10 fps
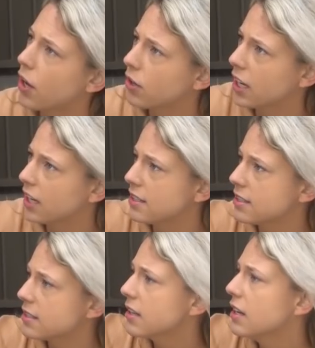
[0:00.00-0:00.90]

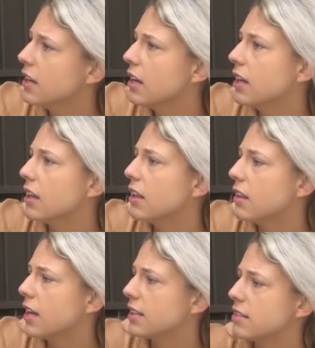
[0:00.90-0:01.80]
focus
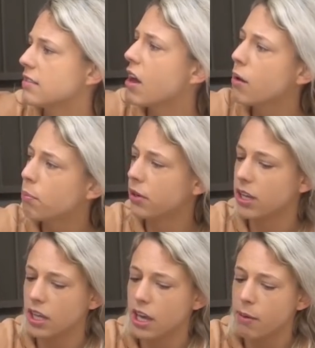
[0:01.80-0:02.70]
that's not
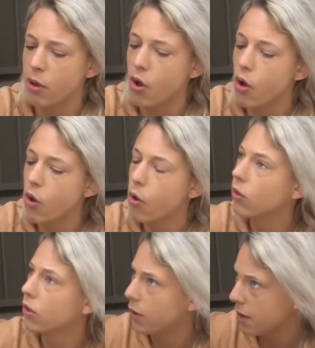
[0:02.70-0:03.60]
bringing him
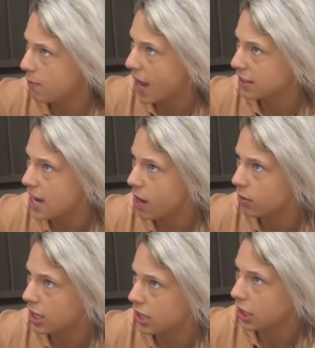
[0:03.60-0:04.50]
all the way back
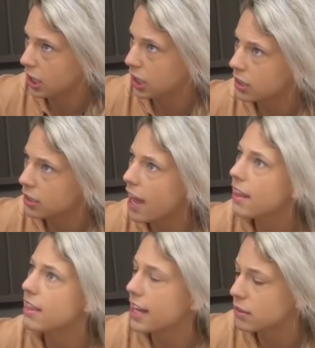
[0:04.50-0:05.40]
down here,
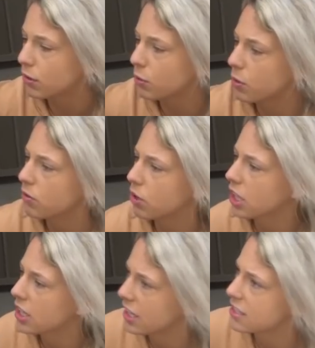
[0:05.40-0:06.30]
and that's what we
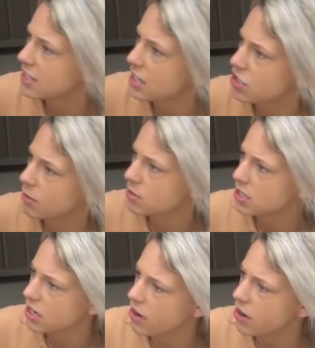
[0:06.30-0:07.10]
really need to teach him to